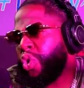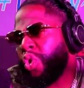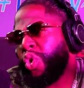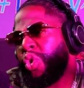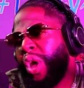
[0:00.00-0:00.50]

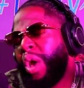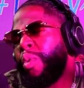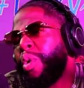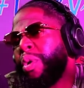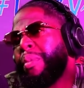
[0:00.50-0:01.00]
No.
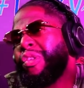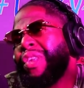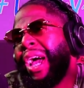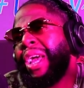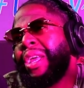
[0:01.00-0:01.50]
I work
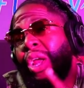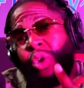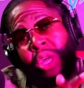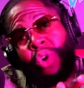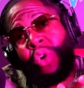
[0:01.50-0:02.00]
with
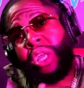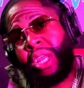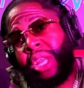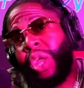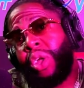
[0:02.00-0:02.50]
Masai, Yellow
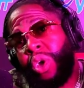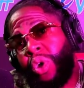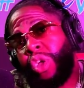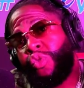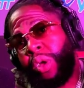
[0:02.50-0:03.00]
Eagle. He did
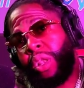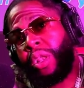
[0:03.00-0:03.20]
Yellow Eagle